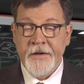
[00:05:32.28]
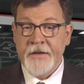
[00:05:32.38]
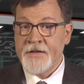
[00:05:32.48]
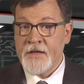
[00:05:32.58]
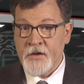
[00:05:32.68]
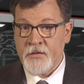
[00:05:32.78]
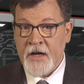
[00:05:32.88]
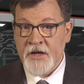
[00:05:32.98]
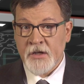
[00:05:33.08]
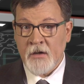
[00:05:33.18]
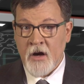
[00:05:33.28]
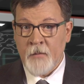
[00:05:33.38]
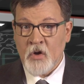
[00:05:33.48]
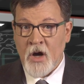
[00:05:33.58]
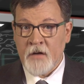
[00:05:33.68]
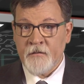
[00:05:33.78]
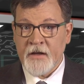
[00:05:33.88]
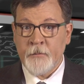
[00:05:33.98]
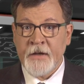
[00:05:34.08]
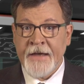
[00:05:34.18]
This international armed
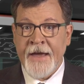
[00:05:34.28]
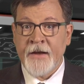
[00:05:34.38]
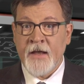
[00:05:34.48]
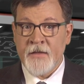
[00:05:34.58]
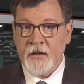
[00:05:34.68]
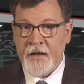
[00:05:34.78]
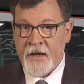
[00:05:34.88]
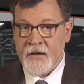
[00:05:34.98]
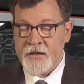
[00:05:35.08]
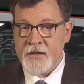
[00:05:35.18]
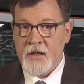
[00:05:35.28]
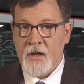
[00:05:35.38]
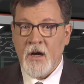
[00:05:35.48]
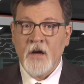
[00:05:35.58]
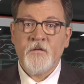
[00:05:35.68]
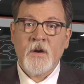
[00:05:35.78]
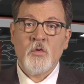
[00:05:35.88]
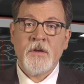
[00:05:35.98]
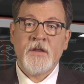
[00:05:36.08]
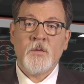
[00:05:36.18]
conflict began at the latest on
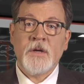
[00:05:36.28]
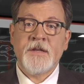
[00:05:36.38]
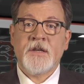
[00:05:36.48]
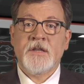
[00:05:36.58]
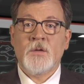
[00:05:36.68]
February 26,